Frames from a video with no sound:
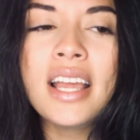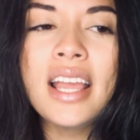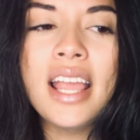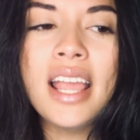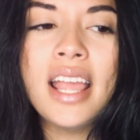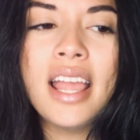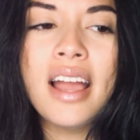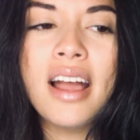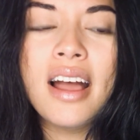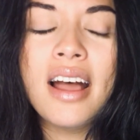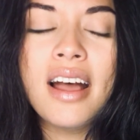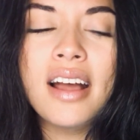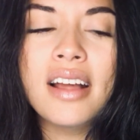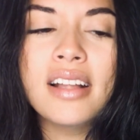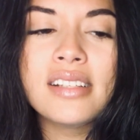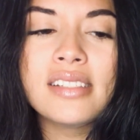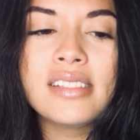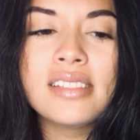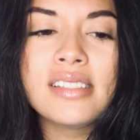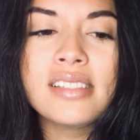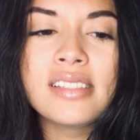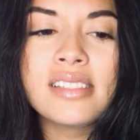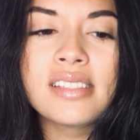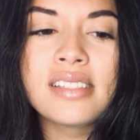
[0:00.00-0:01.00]

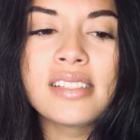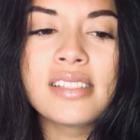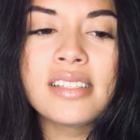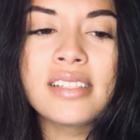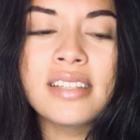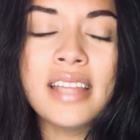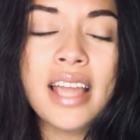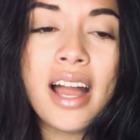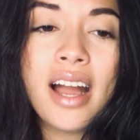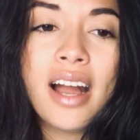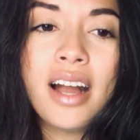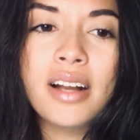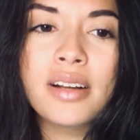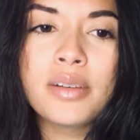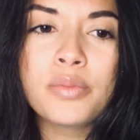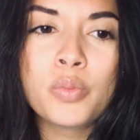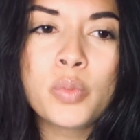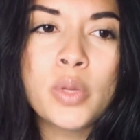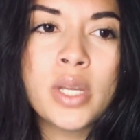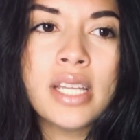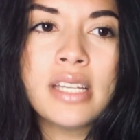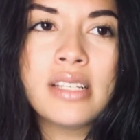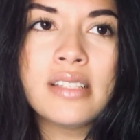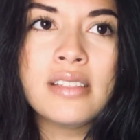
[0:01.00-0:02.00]
And yeah,
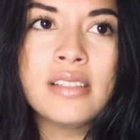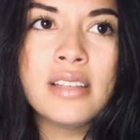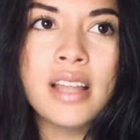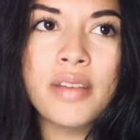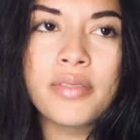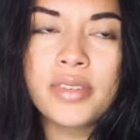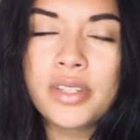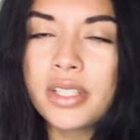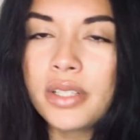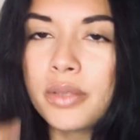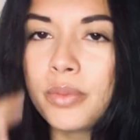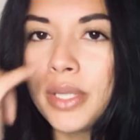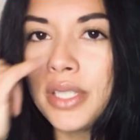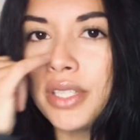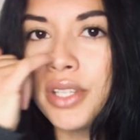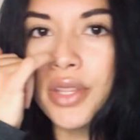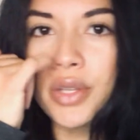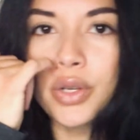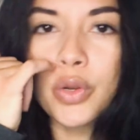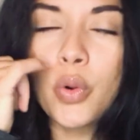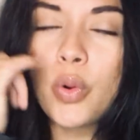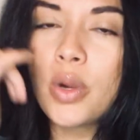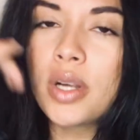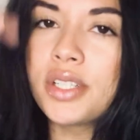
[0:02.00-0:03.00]
we never went to
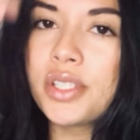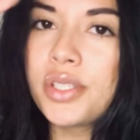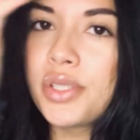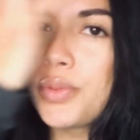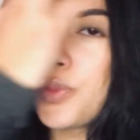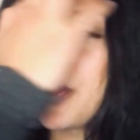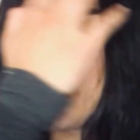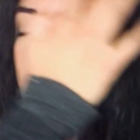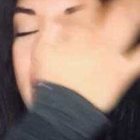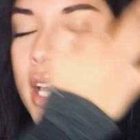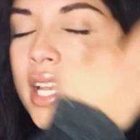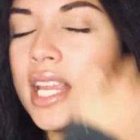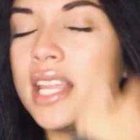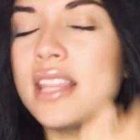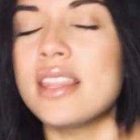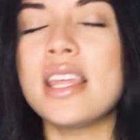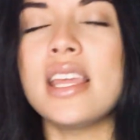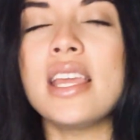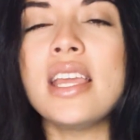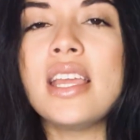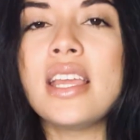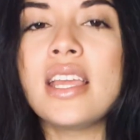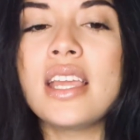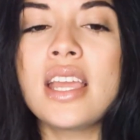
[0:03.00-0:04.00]
the courts with
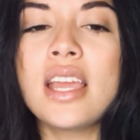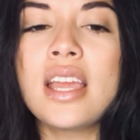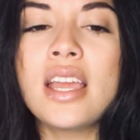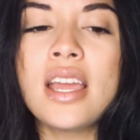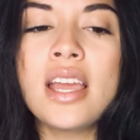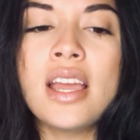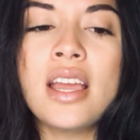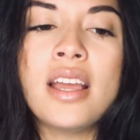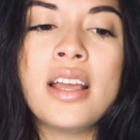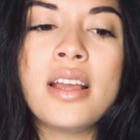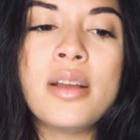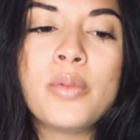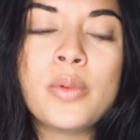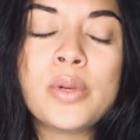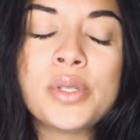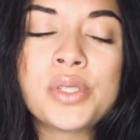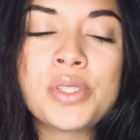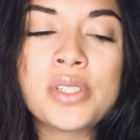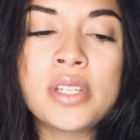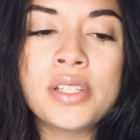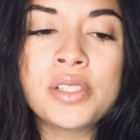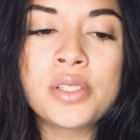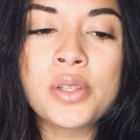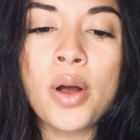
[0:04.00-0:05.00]
anything. It
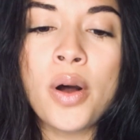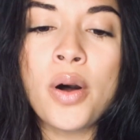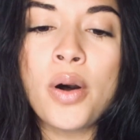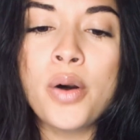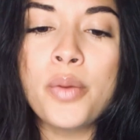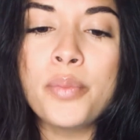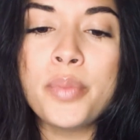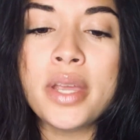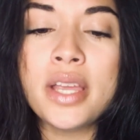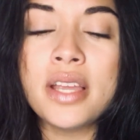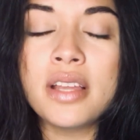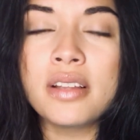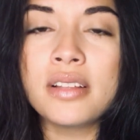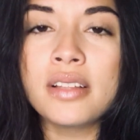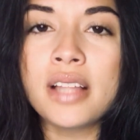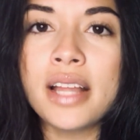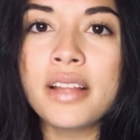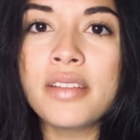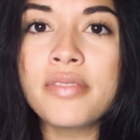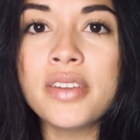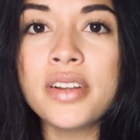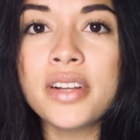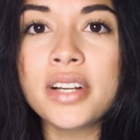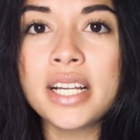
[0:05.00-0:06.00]
was, it's all being
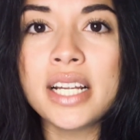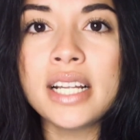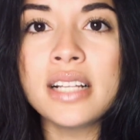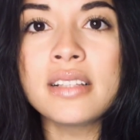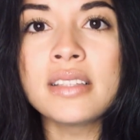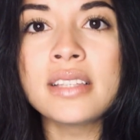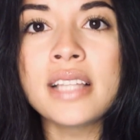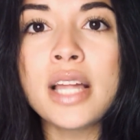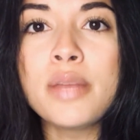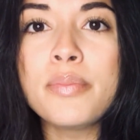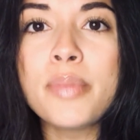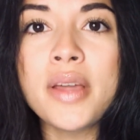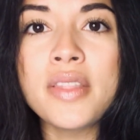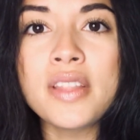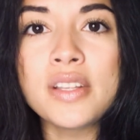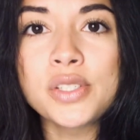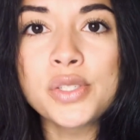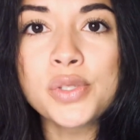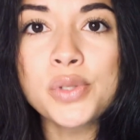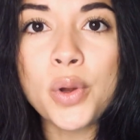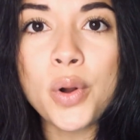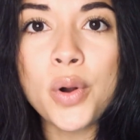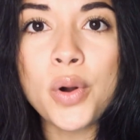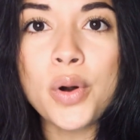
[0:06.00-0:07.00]
like very led by the
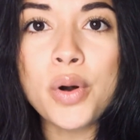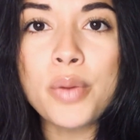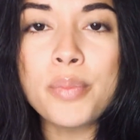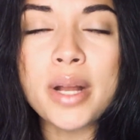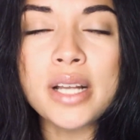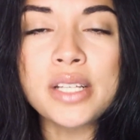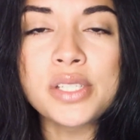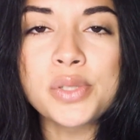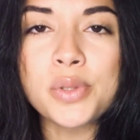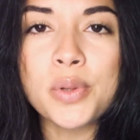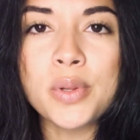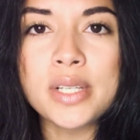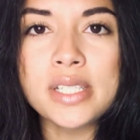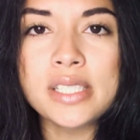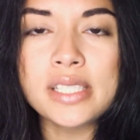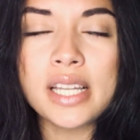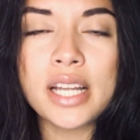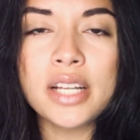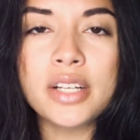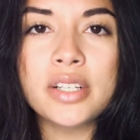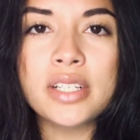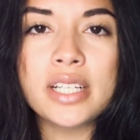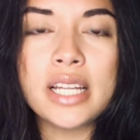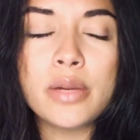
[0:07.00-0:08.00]
soul, by soul
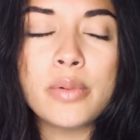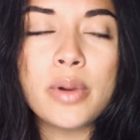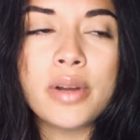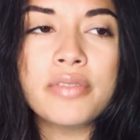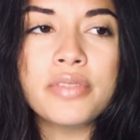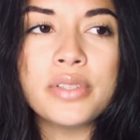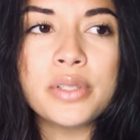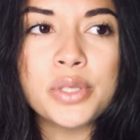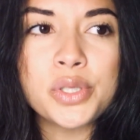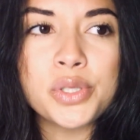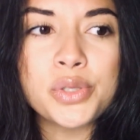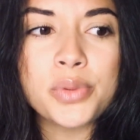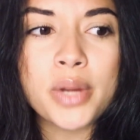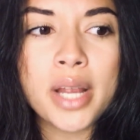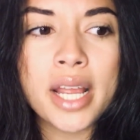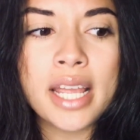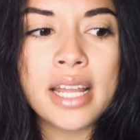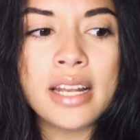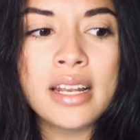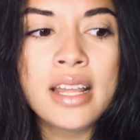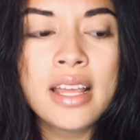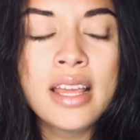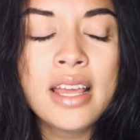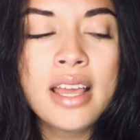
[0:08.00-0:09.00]
integrity, what feels
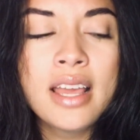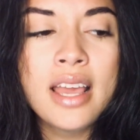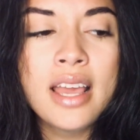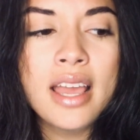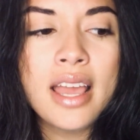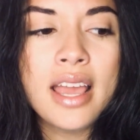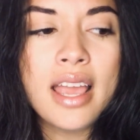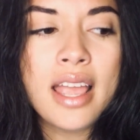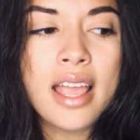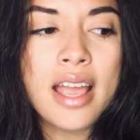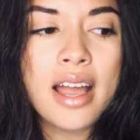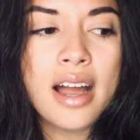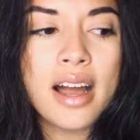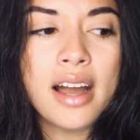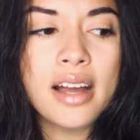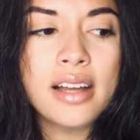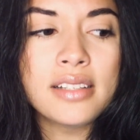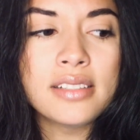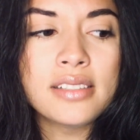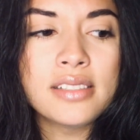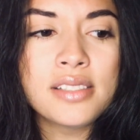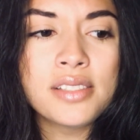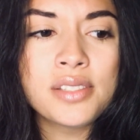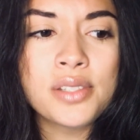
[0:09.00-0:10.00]
right.
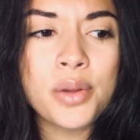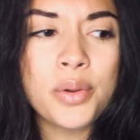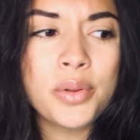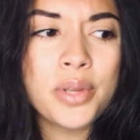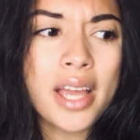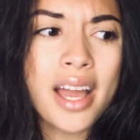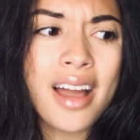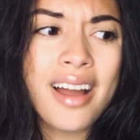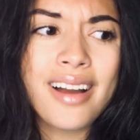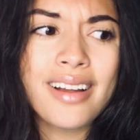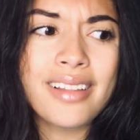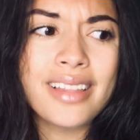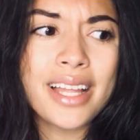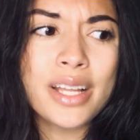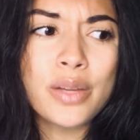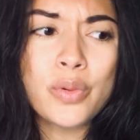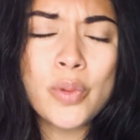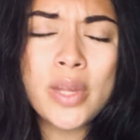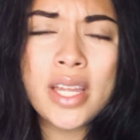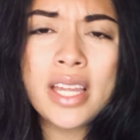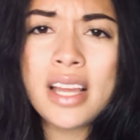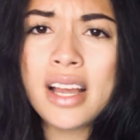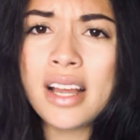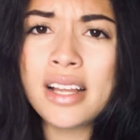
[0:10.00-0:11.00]
And so yeah, like
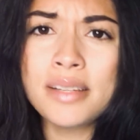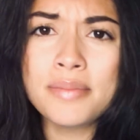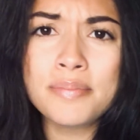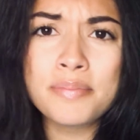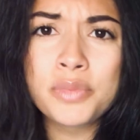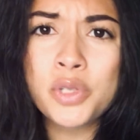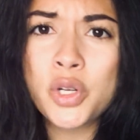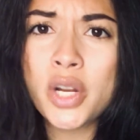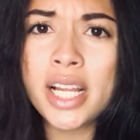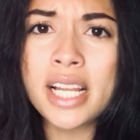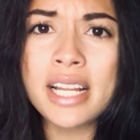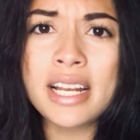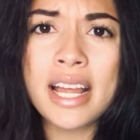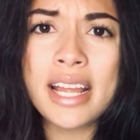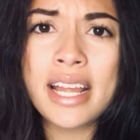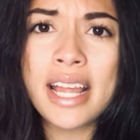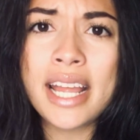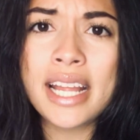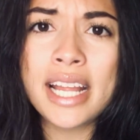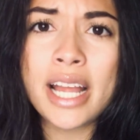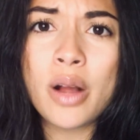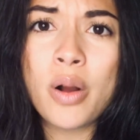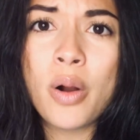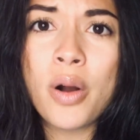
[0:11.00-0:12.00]
we, I, Greg and I
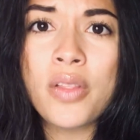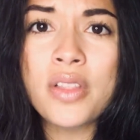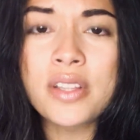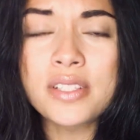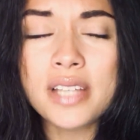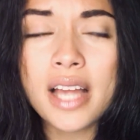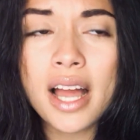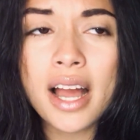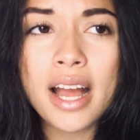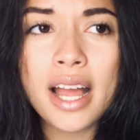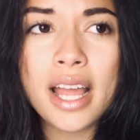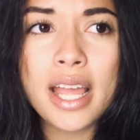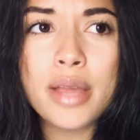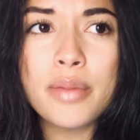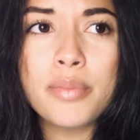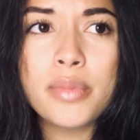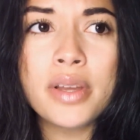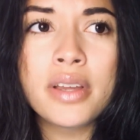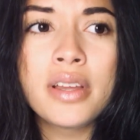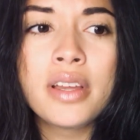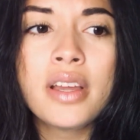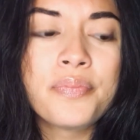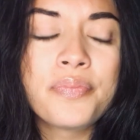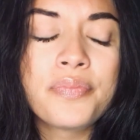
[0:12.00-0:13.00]
hang out all the time.
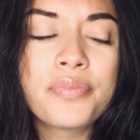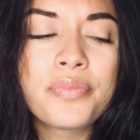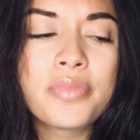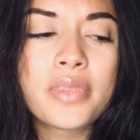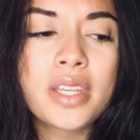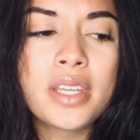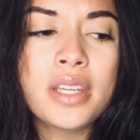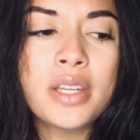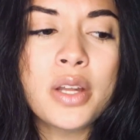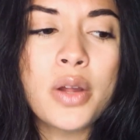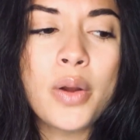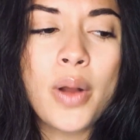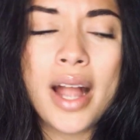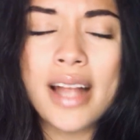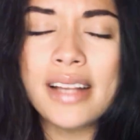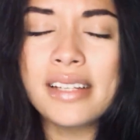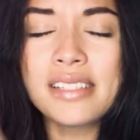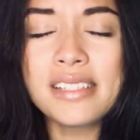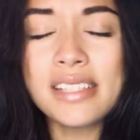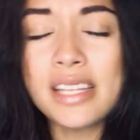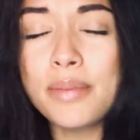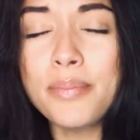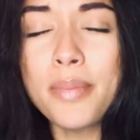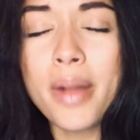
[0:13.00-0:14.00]
You know, I
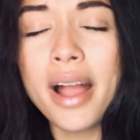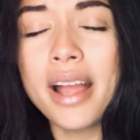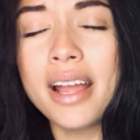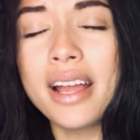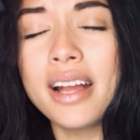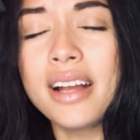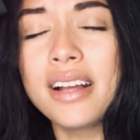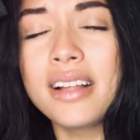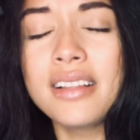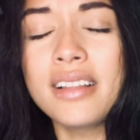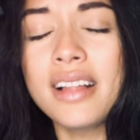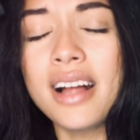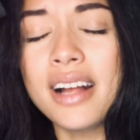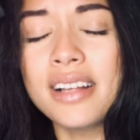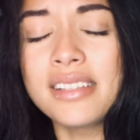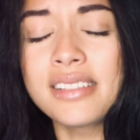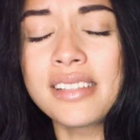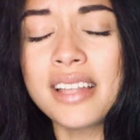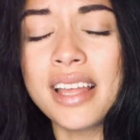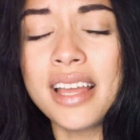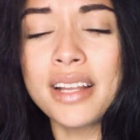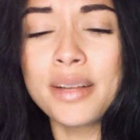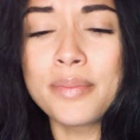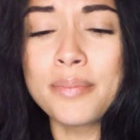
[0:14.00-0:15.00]
see Maya
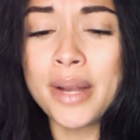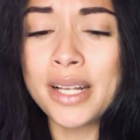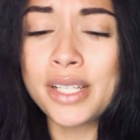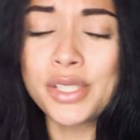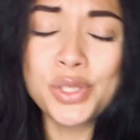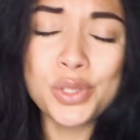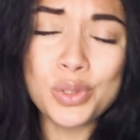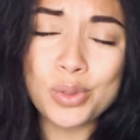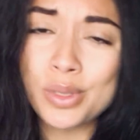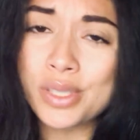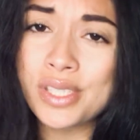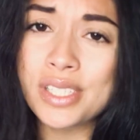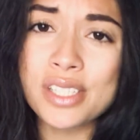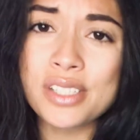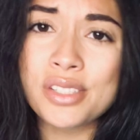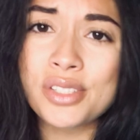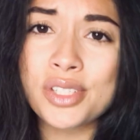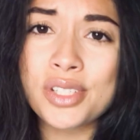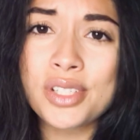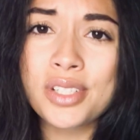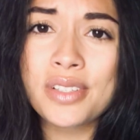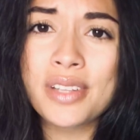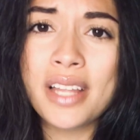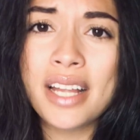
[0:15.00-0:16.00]
as like my soul
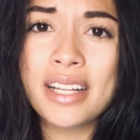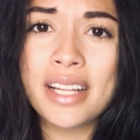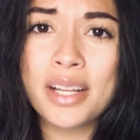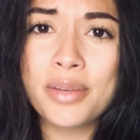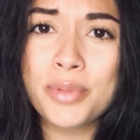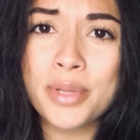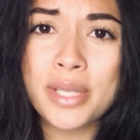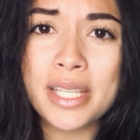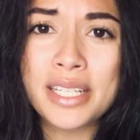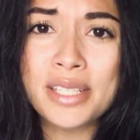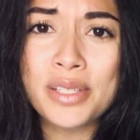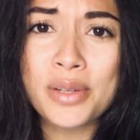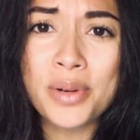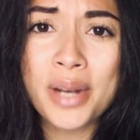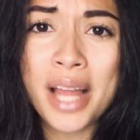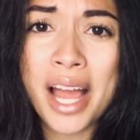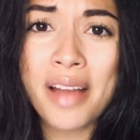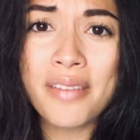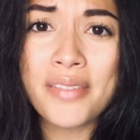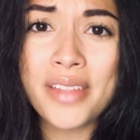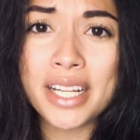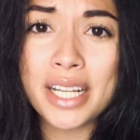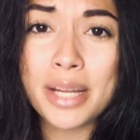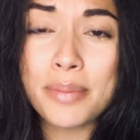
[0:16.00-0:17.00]
sister. Like I really don't have
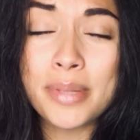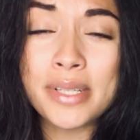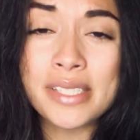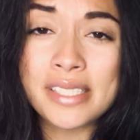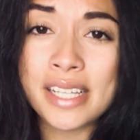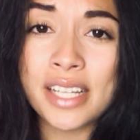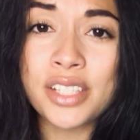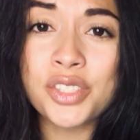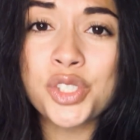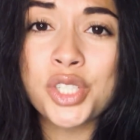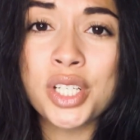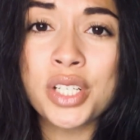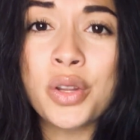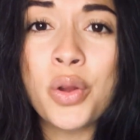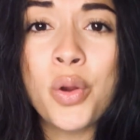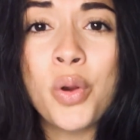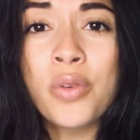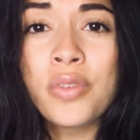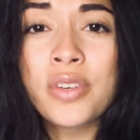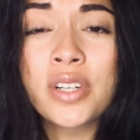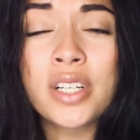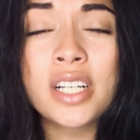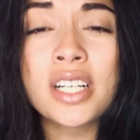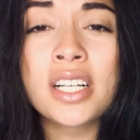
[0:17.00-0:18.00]
like a possession over
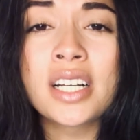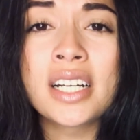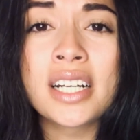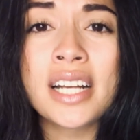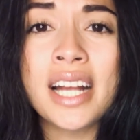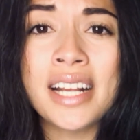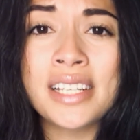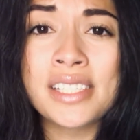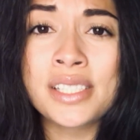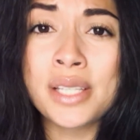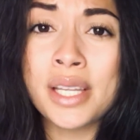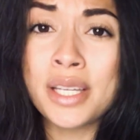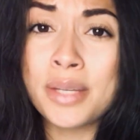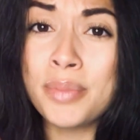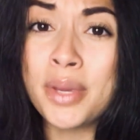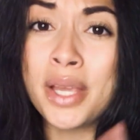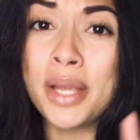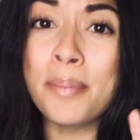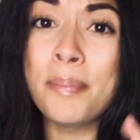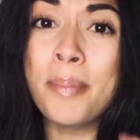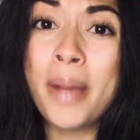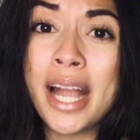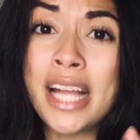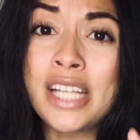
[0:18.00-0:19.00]
her as like being
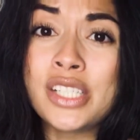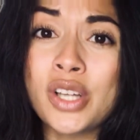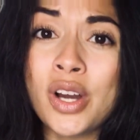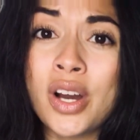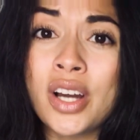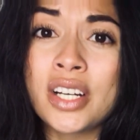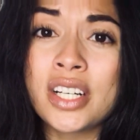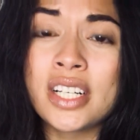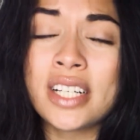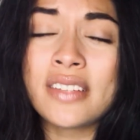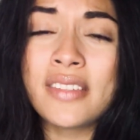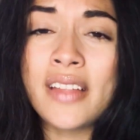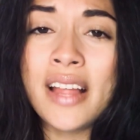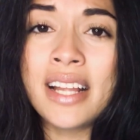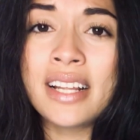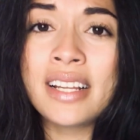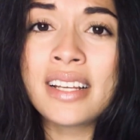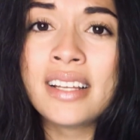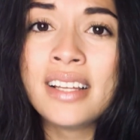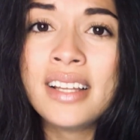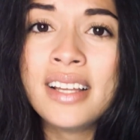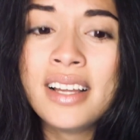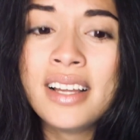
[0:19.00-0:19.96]
my daughter. Like